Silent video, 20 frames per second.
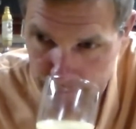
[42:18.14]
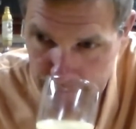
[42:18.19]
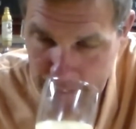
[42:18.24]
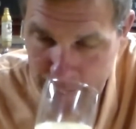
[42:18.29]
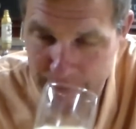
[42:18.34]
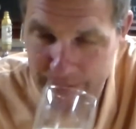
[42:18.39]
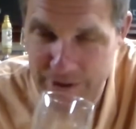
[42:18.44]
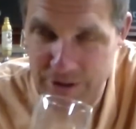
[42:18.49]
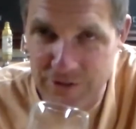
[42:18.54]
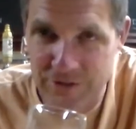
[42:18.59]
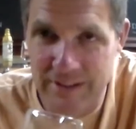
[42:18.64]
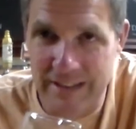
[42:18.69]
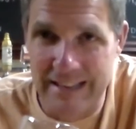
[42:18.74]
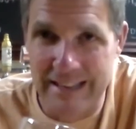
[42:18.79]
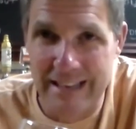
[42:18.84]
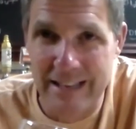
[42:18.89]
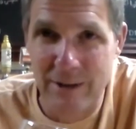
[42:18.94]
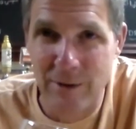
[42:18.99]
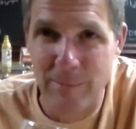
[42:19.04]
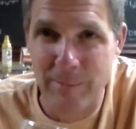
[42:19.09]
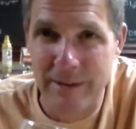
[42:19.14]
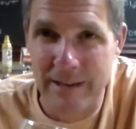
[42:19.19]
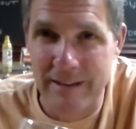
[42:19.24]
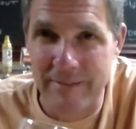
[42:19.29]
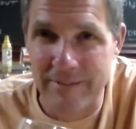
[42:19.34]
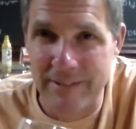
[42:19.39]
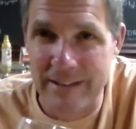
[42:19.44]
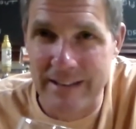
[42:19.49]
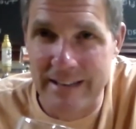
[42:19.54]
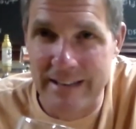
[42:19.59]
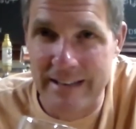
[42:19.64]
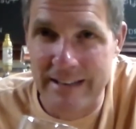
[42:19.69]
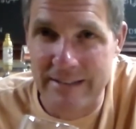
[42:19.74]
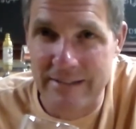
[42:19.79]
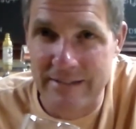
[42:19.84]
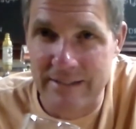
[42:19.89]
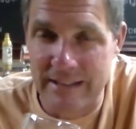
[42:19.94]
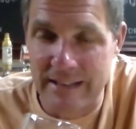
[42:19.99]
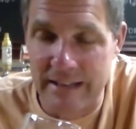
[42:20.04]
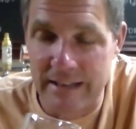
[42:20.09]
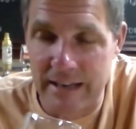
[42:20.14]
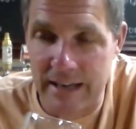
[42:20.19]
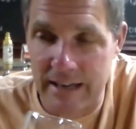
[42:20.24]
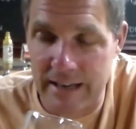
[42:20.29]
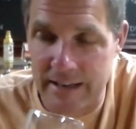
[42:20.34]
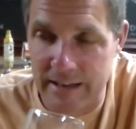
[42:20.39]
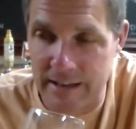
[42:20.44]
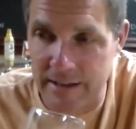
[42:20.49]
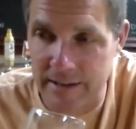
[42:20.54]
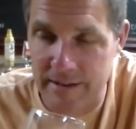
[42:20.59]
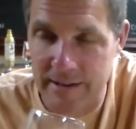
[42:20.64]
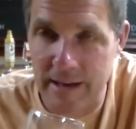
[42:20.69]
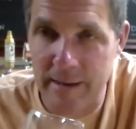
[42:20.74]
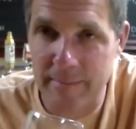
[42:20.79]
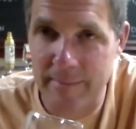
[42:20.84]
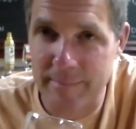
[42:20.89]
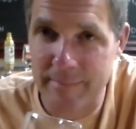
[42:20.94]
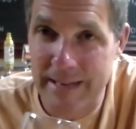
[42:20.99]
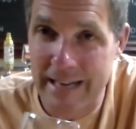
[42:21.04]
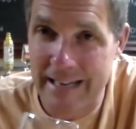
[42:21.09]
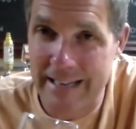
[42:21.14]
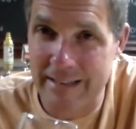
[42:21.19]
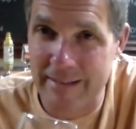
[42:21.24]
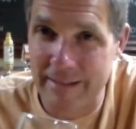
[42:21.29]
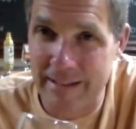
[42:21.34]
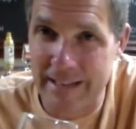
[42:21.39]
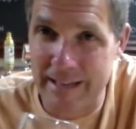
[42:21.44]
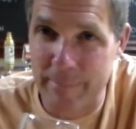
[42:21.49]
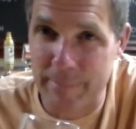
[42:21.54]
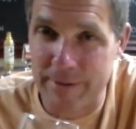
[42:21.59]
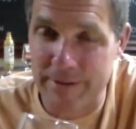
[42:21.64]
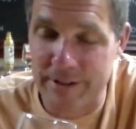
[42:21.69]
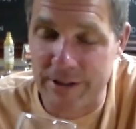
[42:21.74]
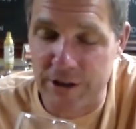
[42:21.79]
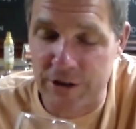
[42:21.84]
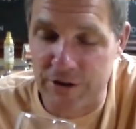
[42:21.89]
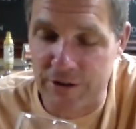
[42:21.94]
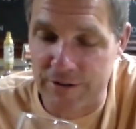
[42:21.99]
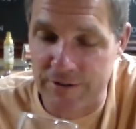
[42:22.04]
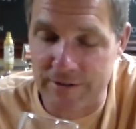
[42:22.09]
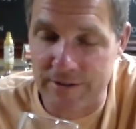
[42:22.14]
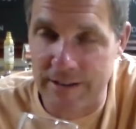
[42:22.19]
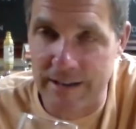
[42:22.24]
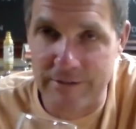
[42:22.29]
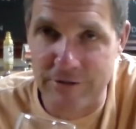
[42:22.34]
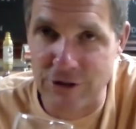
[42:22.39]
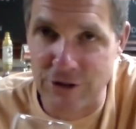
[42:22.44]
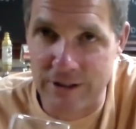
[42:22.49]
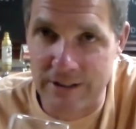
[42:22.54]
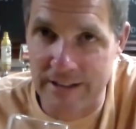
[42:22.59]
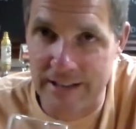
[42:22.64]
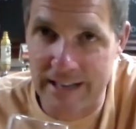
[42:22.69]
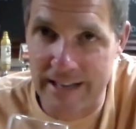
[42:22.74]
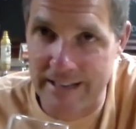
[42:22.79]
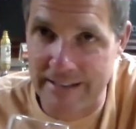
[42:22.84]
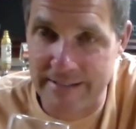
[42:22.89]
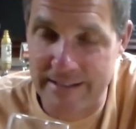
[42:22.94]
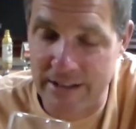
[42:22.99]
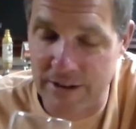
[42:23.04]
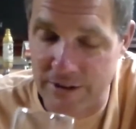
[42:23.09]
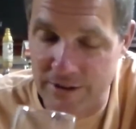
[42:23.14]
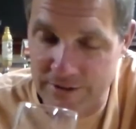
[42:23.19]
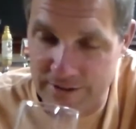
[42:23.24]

Maybe just a little bit of a yeasty kind of. I'm kind of like particular, as you can kind of tell.